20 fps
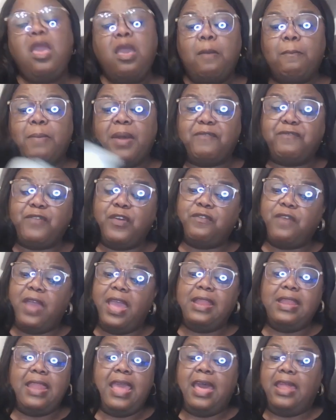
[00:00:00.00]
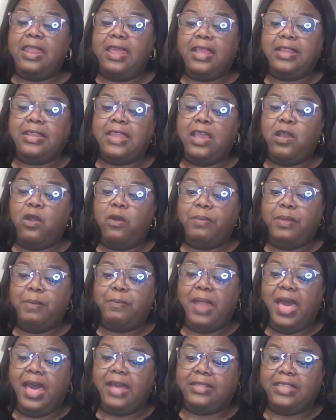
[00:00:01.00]
But for right now, they're going to be
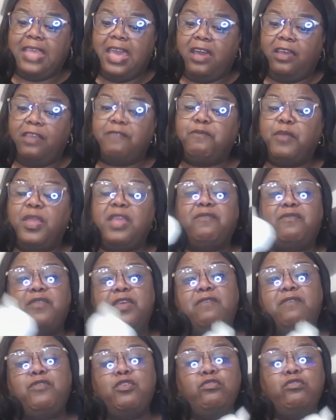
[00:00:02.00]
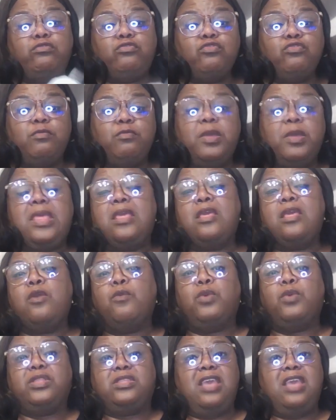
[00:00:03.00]
blocked out if YouTube
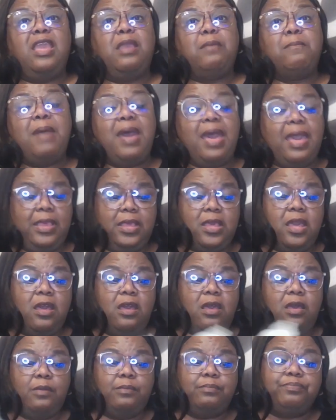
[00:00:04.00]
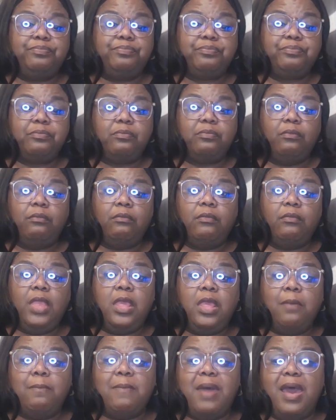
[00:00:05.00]
will take my
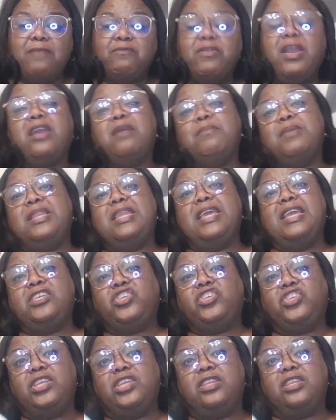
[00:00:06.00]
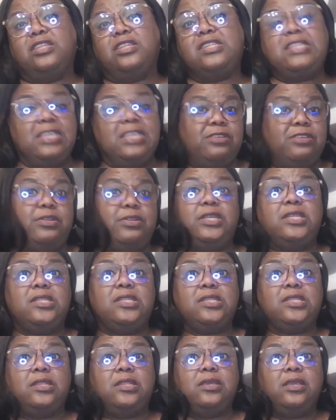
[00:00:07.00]
recommendation
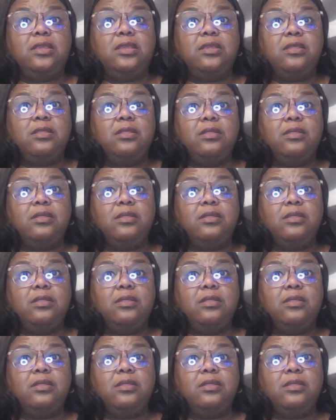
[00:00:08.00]
seriously.